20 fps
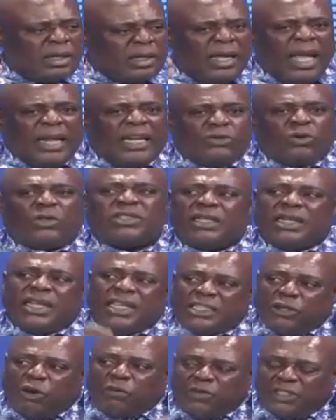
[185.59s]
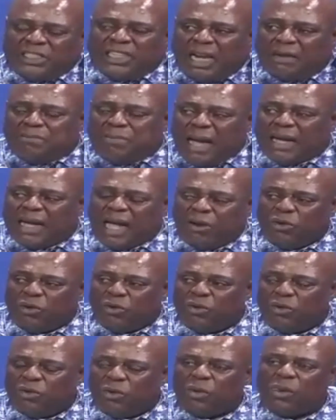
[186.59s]
And this was in his official
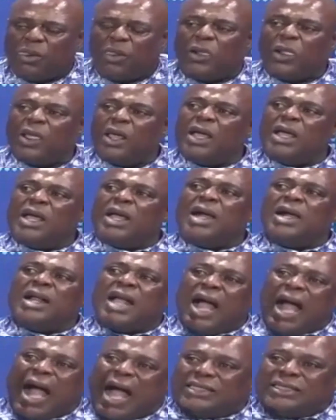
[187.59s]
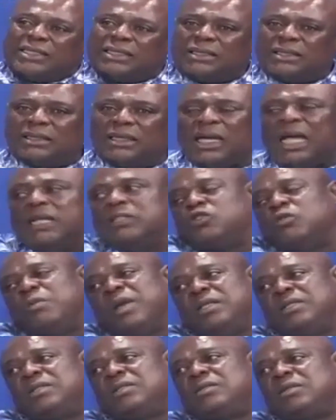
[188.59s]
bungalow at
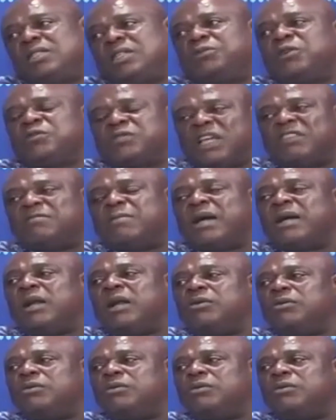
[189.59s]
Cantonments, Chief of Staff bungalow.